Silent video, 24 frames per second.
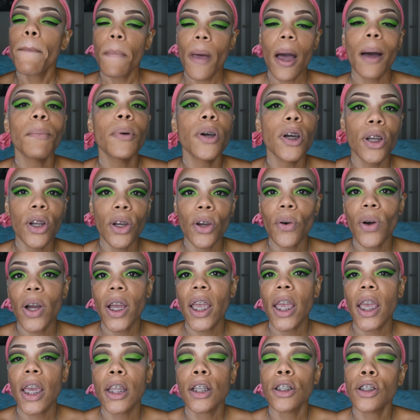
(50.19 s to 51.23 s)
I'm gonna go
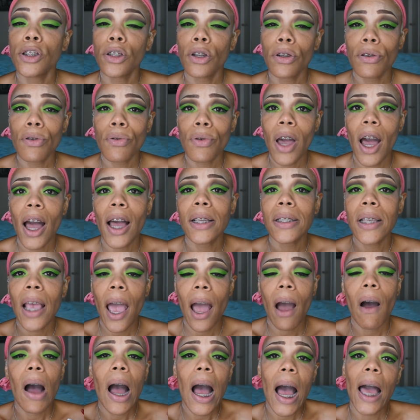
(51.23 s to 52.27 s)
ahead and show you guys
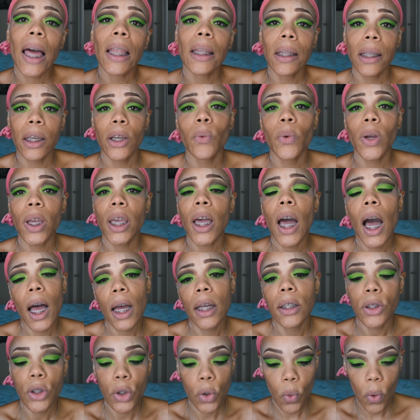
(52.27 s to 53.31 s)
how I liquid
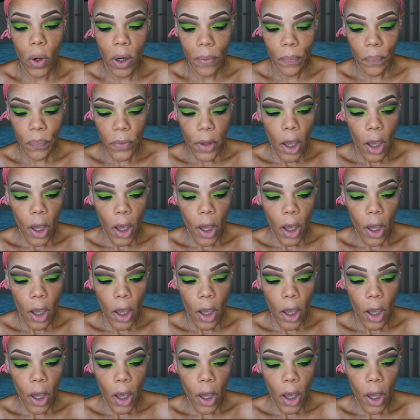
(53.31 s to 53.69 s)
contour.